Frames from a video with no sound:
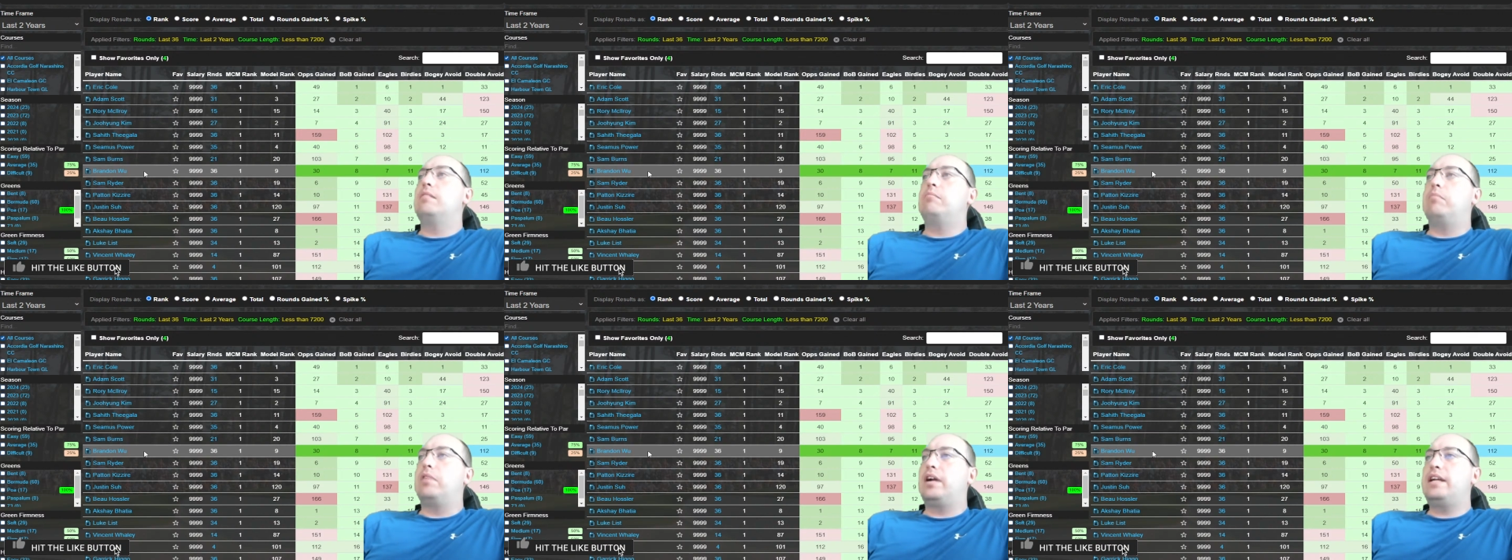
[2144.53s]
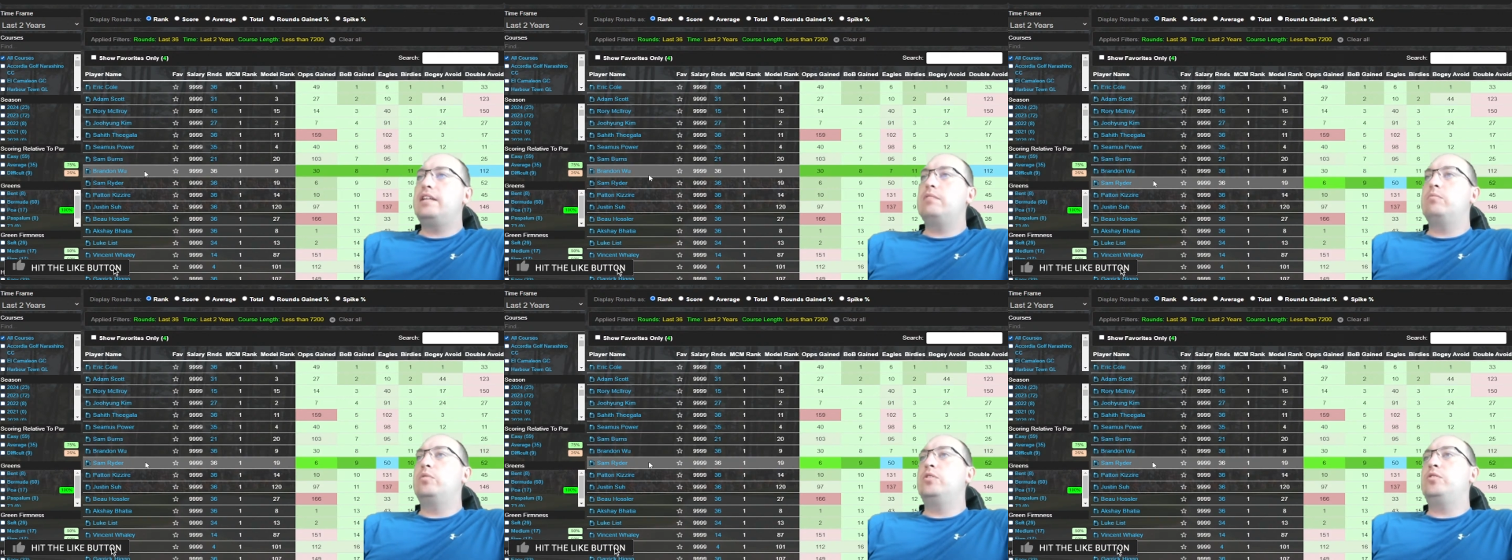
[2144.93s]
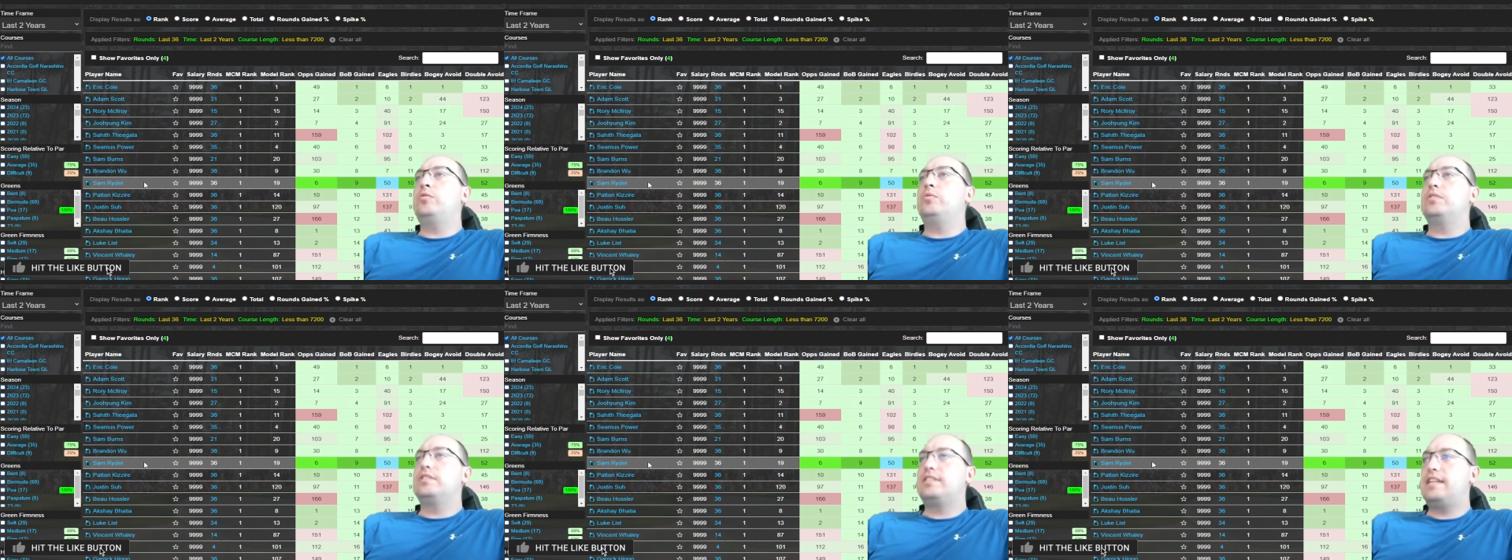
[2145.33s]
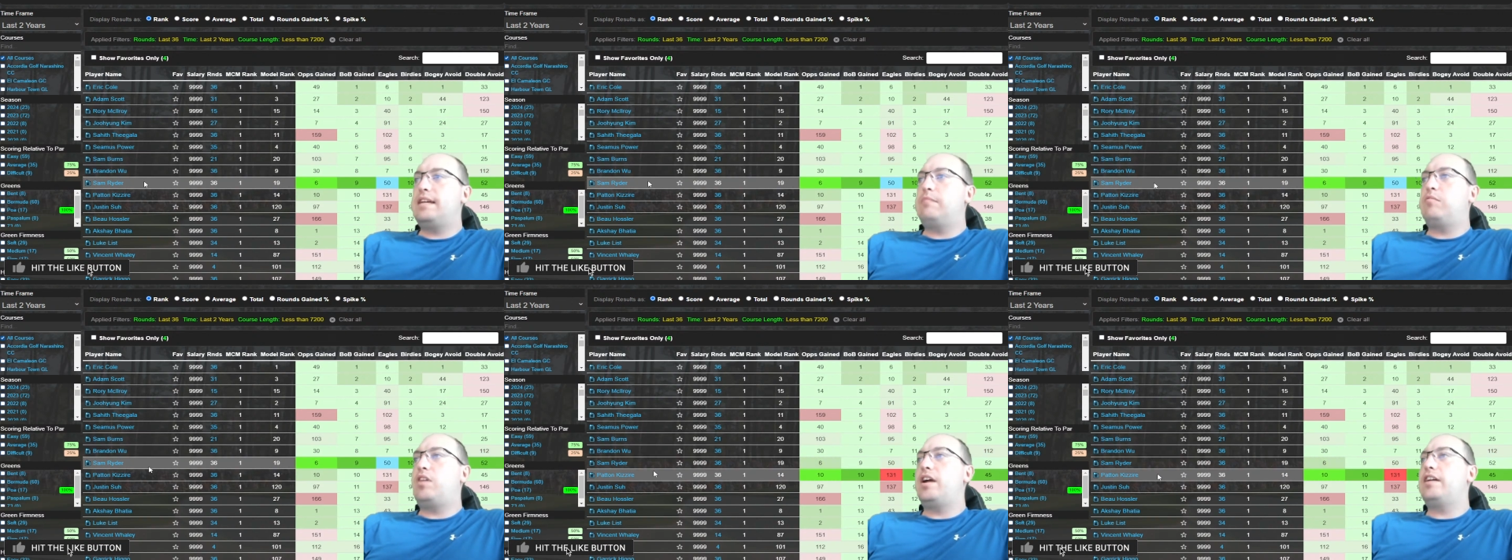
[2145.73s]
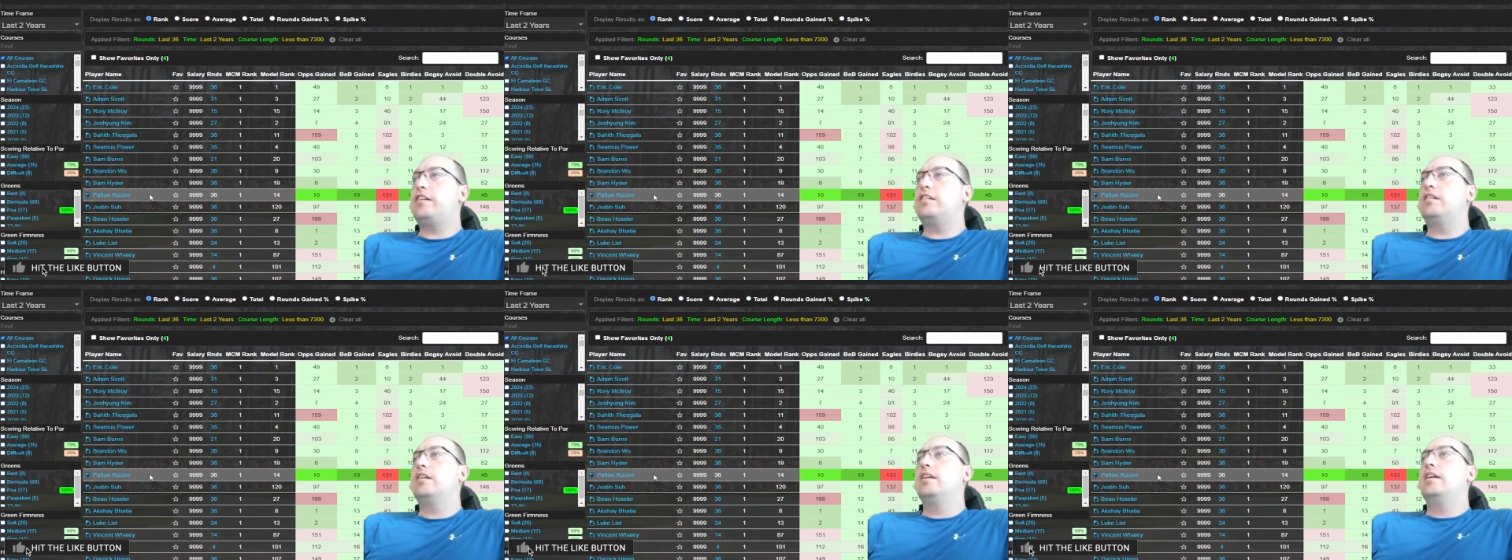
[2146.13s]
Brandon Wu, Sam
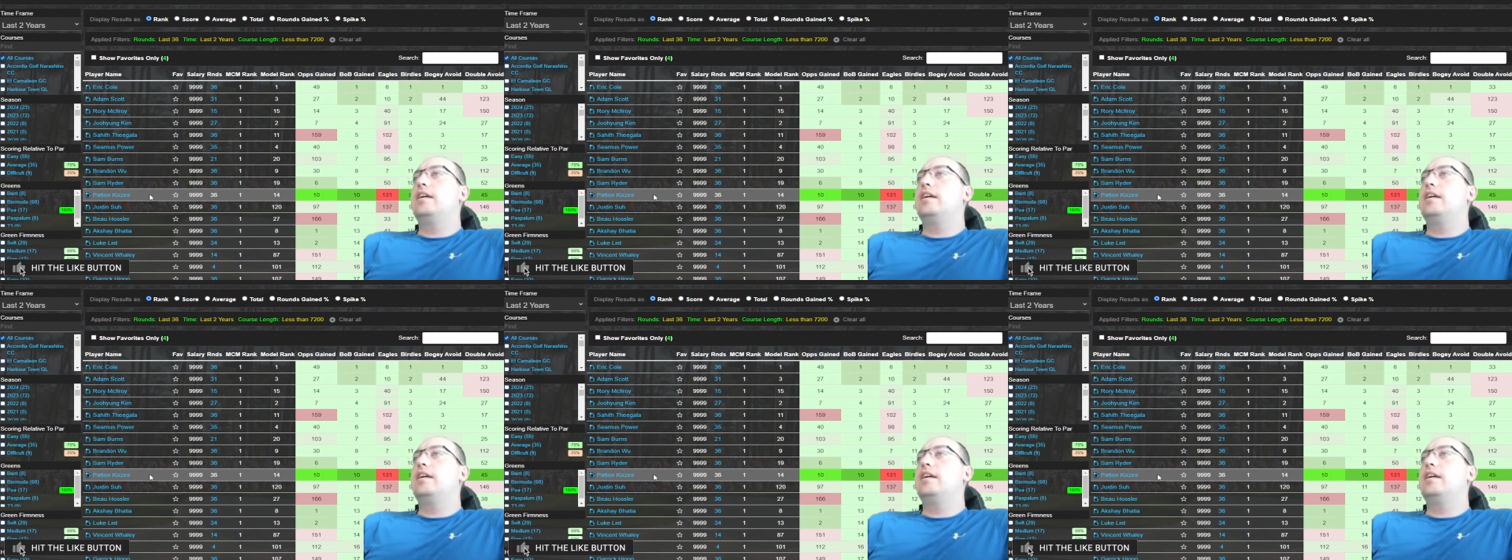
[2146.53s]
Ryder,